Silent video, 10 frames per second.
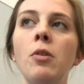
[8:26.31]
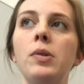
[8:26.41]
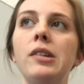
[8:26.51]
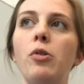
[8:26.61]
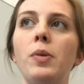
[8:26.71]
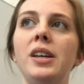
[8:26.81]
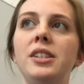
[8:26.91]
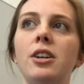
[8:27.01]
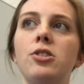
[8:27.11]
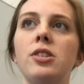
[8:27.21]
Whenever we had
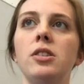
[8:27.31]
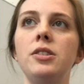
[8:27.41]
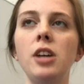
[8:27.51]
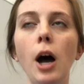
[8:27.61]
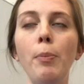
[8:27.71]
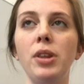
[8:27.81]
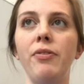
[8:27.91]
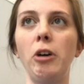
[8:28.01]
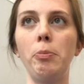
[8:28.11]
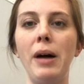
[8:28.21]
touched the top of the
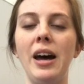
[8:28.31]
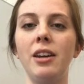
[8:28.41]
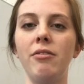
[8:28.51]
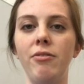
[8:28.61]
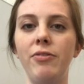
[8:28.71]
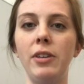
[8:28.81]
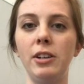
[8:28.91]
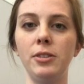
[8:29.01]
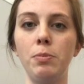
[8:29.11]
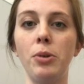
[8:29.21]
felt pad, it
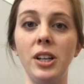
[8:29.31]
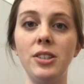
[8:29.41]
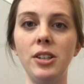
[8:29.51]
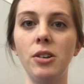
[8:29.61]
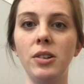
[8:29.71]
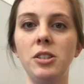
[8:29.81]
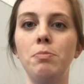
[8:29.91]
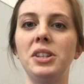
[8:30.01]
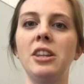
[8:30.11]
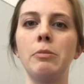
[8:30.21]
felt pretty soaked,
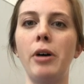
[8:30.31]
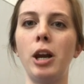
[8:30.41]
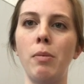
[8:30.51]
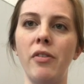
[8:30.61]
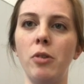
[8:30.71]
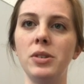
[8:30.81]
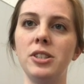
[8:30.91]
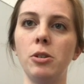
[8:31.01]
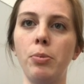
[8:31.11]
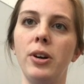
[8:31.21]
but then the bottom of it was
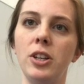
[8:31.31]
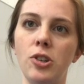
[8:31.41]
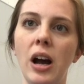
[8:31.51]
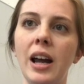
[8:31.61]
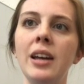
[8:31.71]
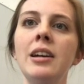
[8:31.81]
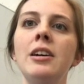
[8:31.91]
still pretty dry.